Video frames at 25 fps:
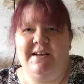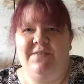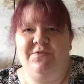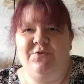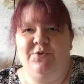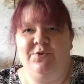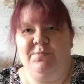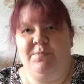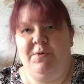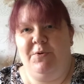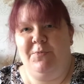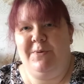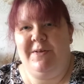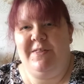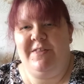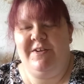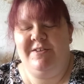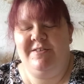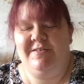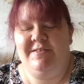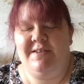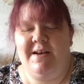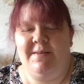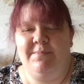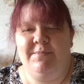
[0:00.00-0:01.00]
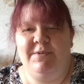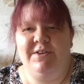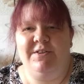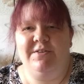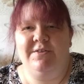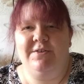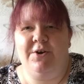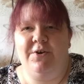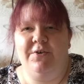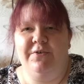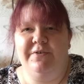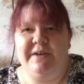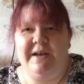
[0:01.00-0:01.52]
afterwards, but by this time they'd
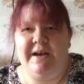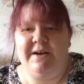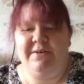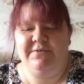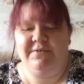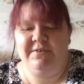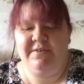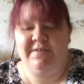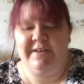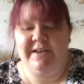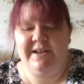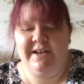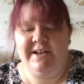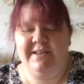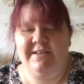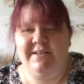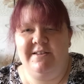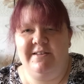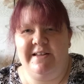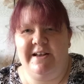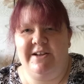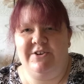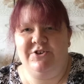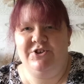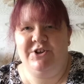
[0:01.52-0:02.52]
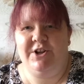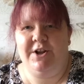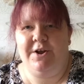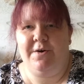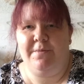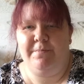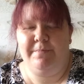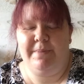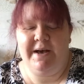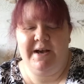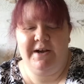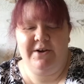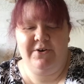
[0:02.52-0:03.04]
sold out, so the kit is actually
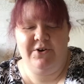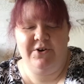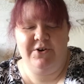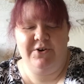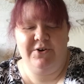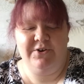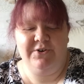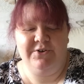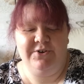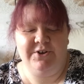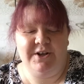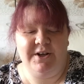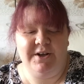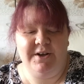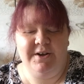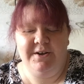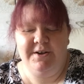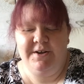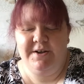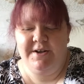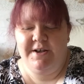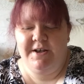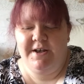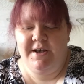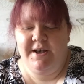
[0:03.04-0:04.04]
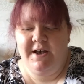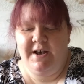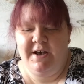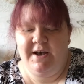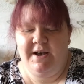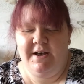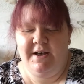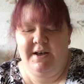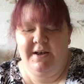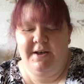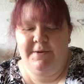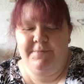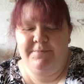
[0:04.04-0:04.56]
on back order.
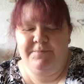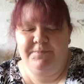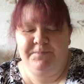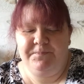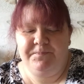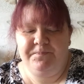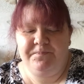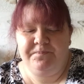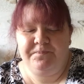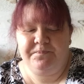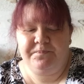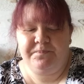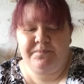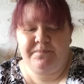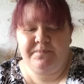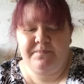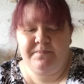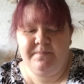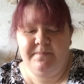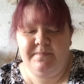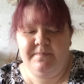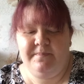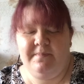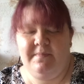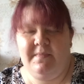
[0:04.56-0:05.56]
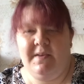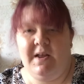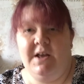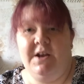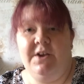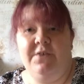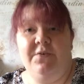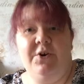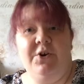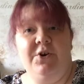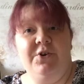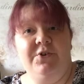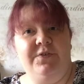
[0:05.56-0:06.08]
And
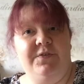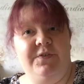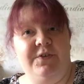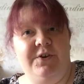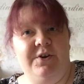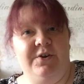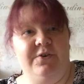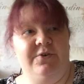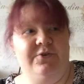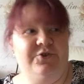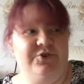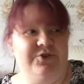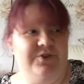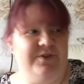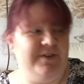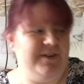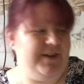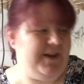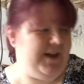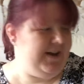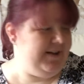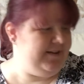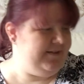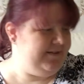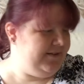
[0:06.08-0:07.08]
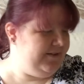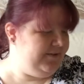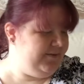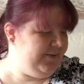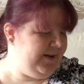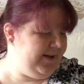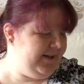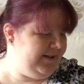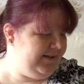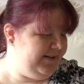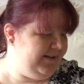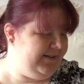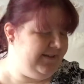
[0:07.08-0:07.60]
I've ordered the Notions case as
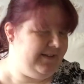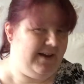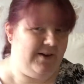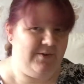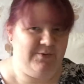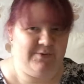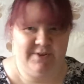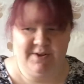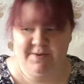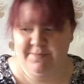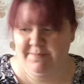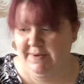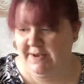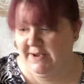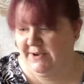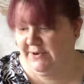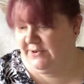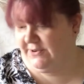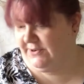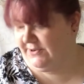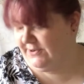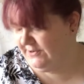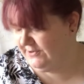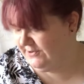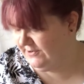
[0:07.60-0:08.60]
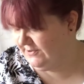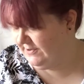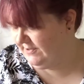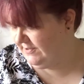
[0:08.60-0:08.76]
well because that was on back order